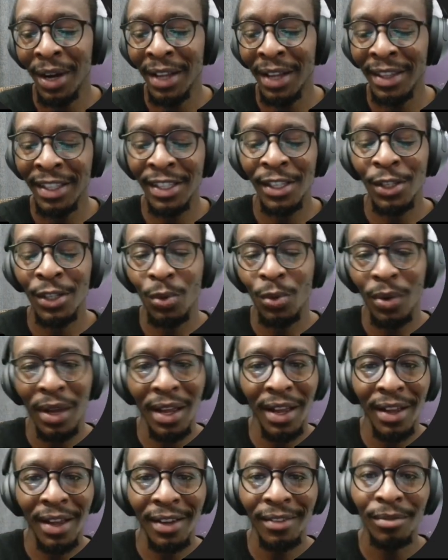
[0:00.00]
And this is
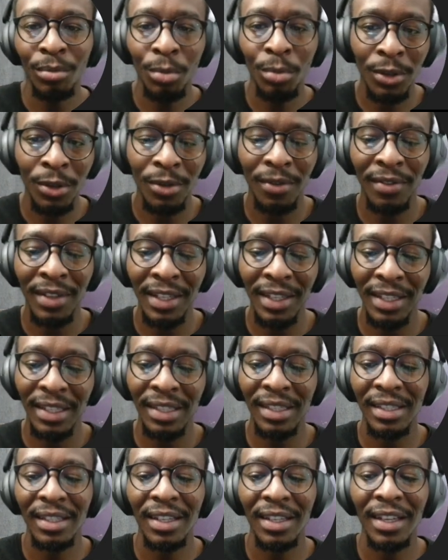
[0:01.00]
where most of
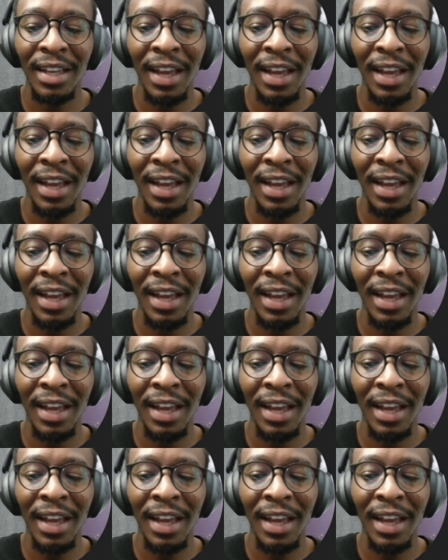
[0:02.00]
these